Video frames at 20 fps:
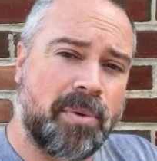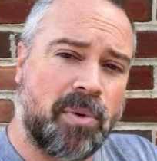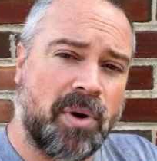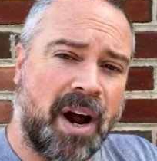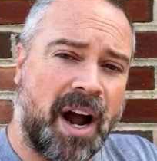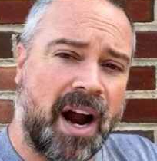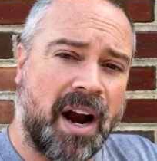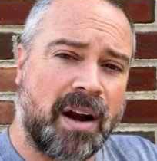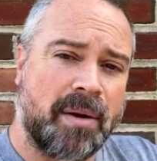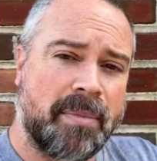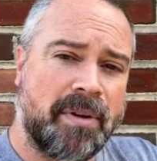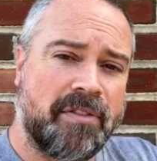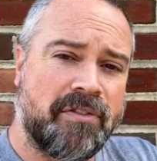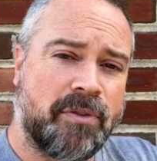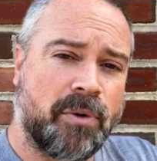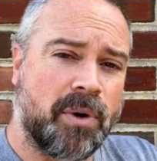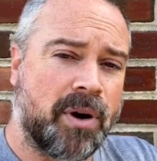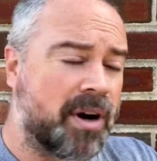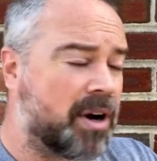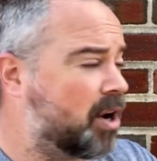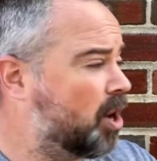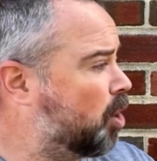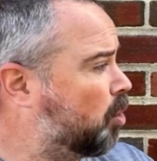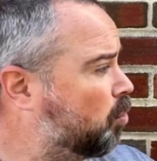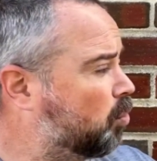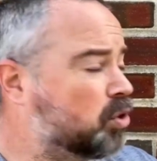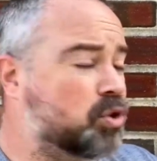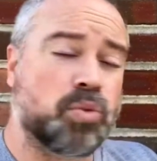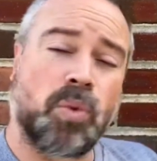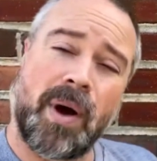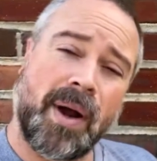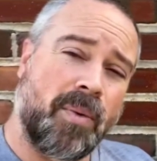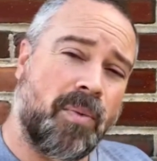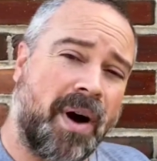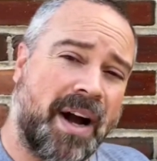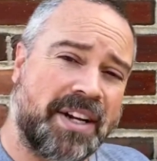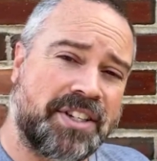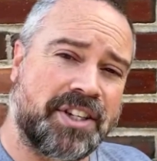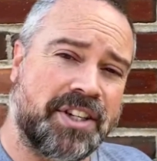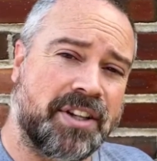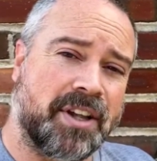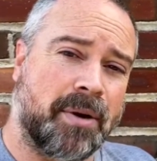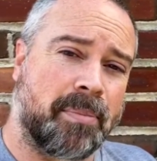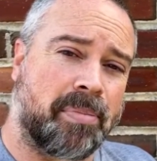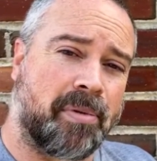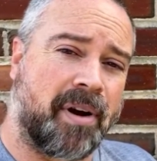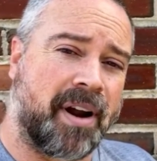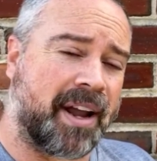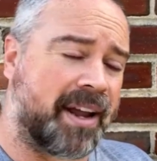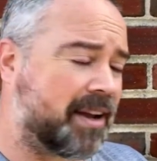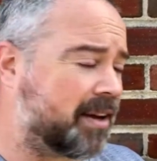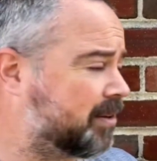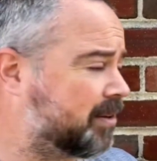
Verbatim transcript: would hire me for was whitewashing their brick.